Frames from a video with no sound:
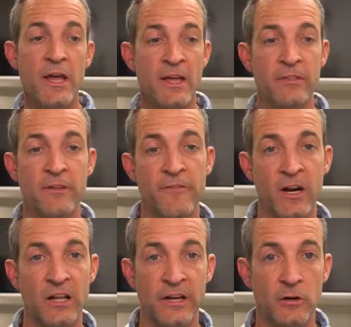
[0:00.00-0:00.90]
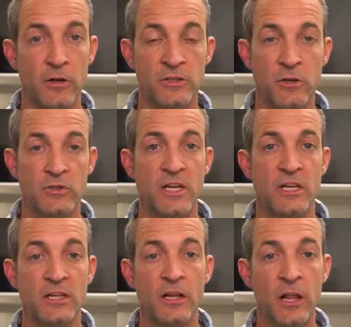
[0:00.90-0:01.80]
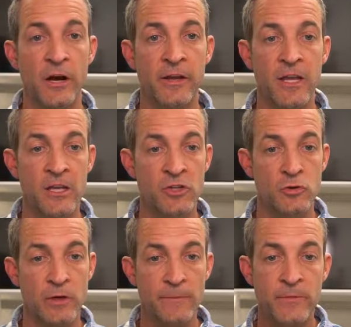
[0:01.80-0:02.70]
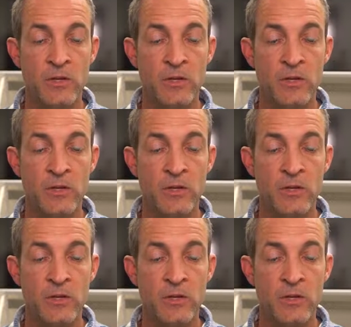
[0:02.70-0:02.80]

in the ventilator-associated lung injury.